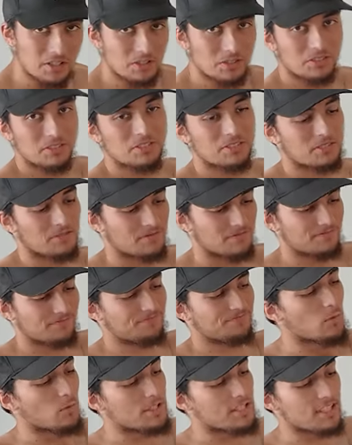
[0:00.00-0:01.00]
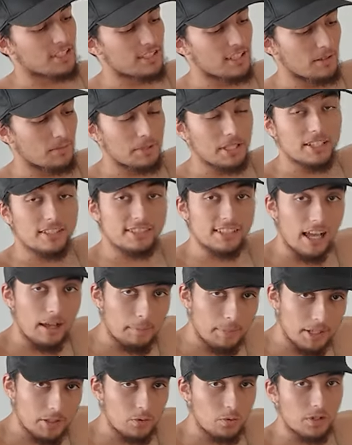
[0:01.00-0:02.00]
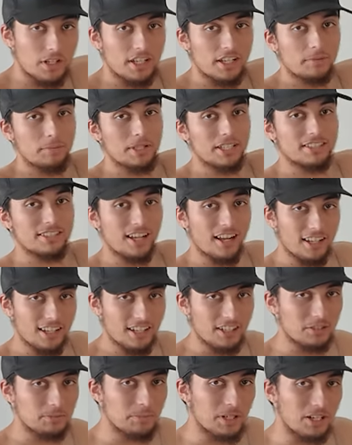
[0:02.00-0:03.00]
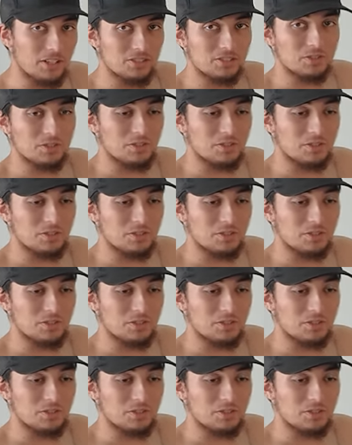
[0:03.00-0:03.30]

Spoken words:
news, which is going to be the topic we're going to be talking about